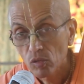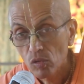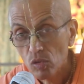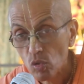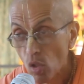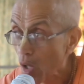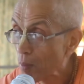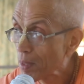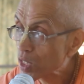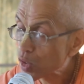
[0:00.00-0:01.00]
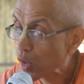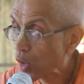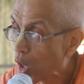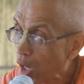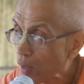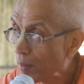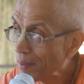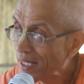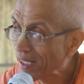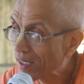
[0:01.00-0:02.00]
So how much the Lord will
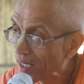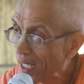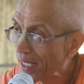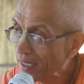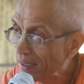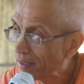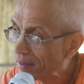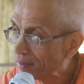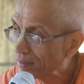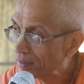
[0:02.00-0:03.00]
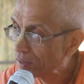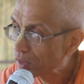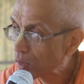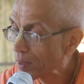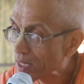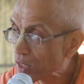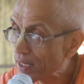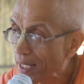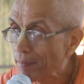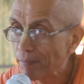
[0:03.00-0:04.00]
be inclined towards
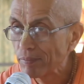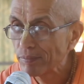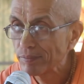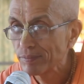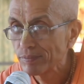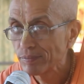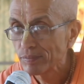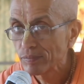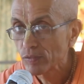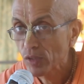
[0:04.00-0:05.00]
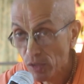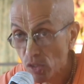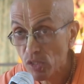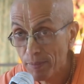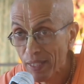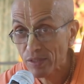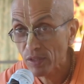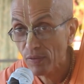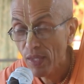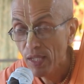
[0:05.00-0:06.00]
them? You can just
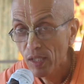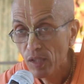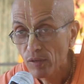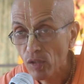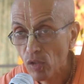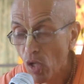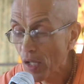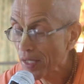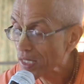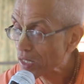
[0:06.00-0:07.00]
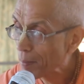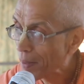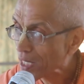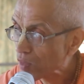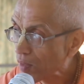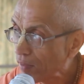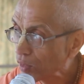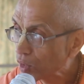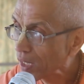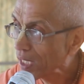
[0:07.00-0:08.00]
imagine. The Lord is the best
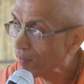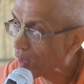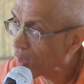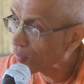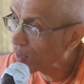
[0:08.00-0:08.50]
well-wisher even of